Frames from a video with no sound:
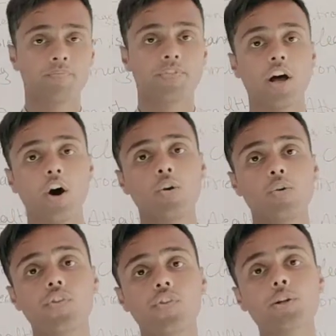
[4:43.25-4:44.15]
Now
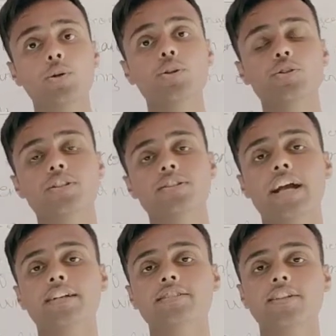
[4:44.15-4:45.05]
we will go to the
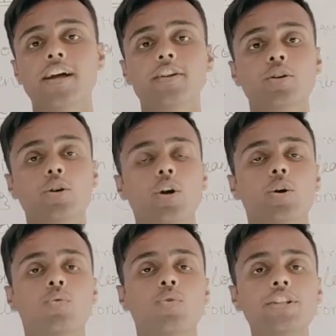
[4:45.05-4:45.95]
second scenario,
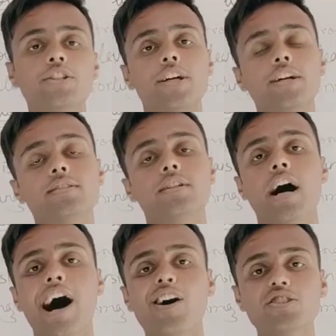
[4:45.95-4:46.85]
which is
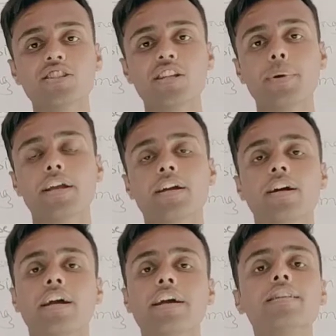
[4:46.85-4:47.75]
housekeeping
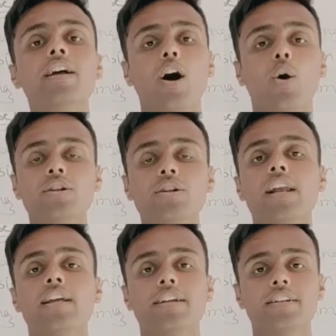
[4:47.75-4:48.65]
in the
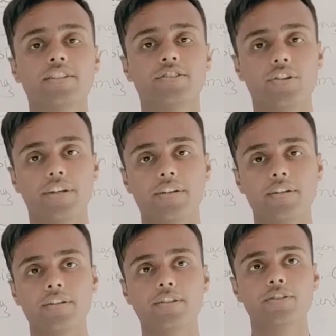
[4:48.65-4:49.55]
hotel industry.
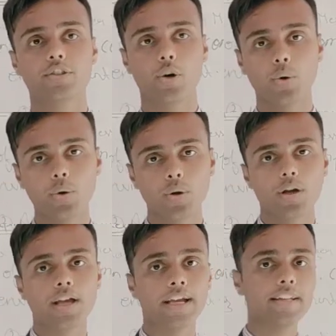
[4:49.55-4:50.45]
So
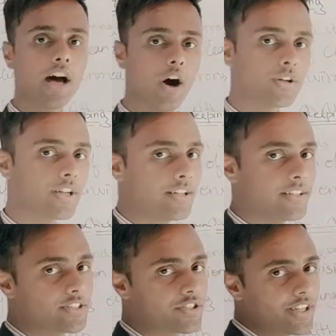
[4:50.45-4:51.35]
in the hotel
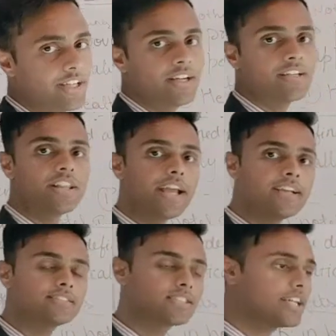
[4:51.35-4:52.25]
industry there
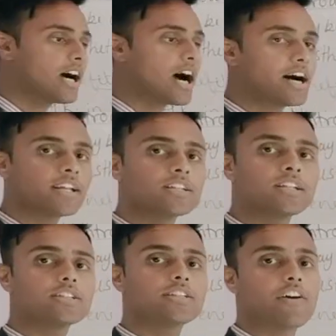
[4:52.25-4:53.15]
is
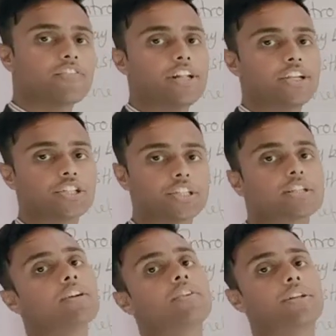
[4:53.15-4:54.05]
another definition
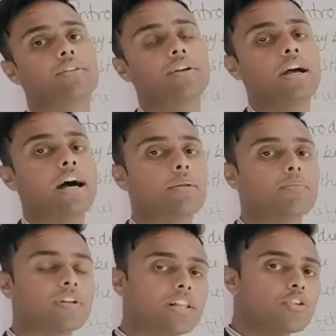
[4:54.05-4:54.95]
given, and
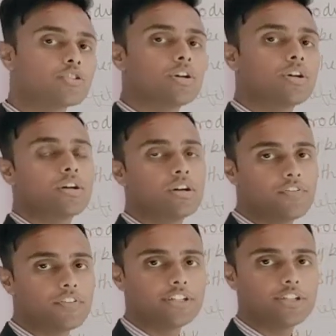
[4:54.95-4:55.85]

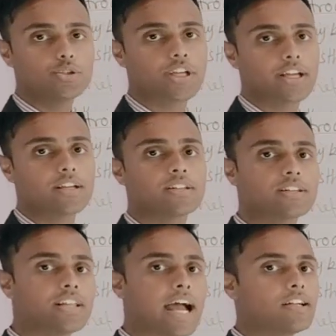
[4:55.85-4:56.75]
with using
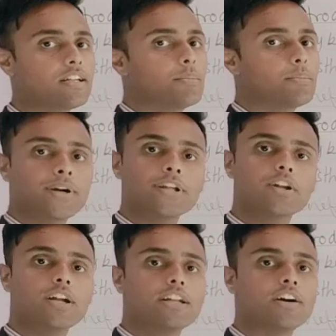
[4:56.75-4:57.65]
that
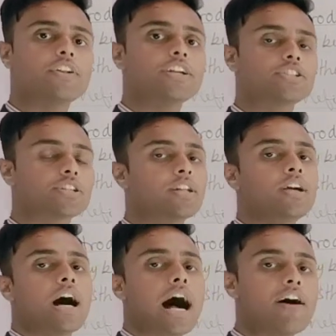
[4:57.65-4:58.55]
particular
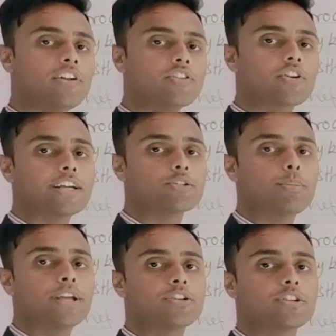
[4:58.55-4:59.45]
definition I will try to
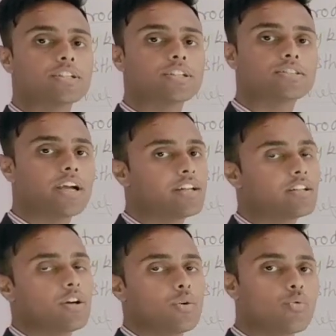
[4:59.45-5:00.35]
make you
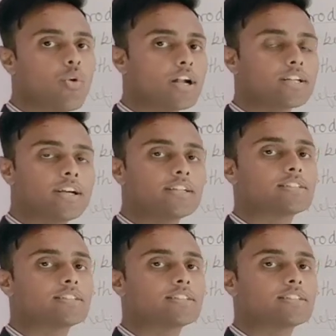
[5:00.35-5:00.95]
understand what is